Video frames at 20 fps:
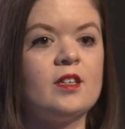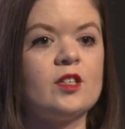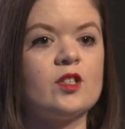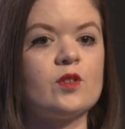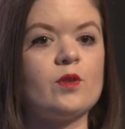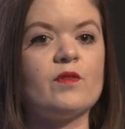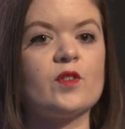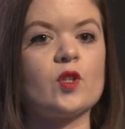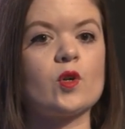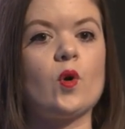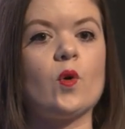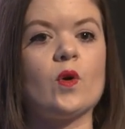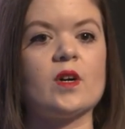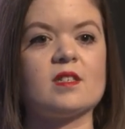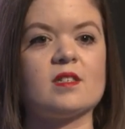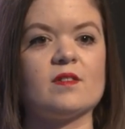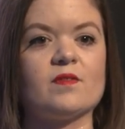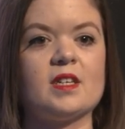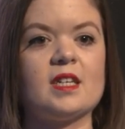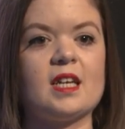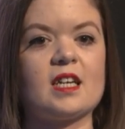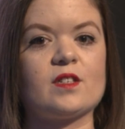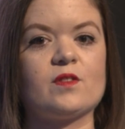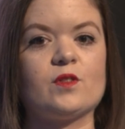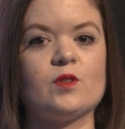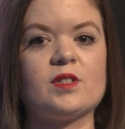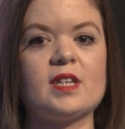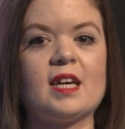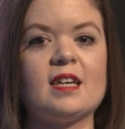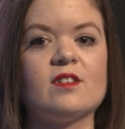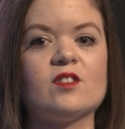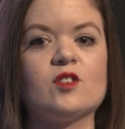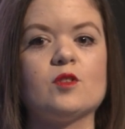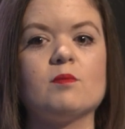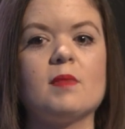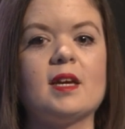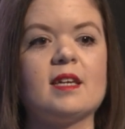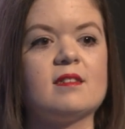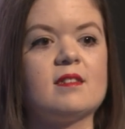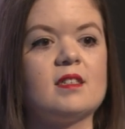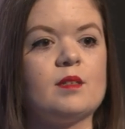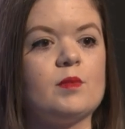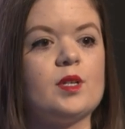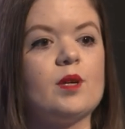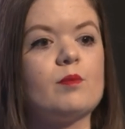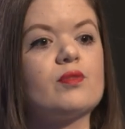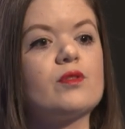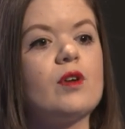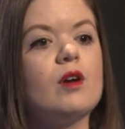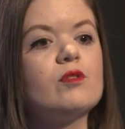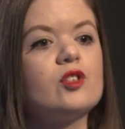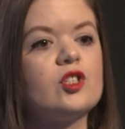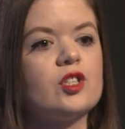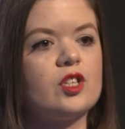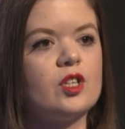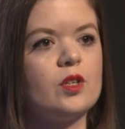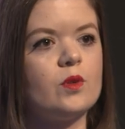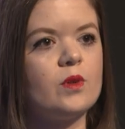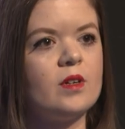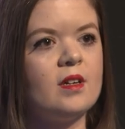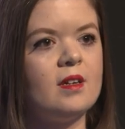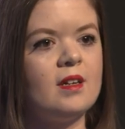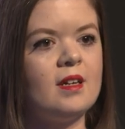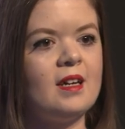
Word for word: so over the course of the next few days, you may see me approaching you